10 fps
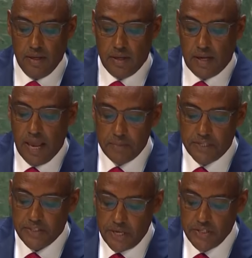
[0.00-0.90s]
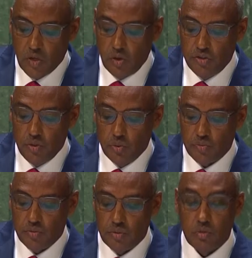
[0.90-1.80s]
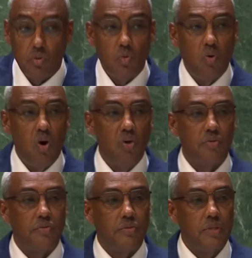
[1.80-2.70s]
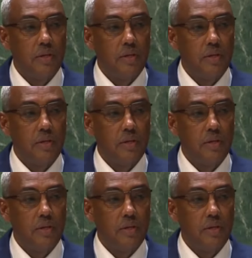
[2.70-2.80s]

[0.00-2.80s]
Climate change continues to cause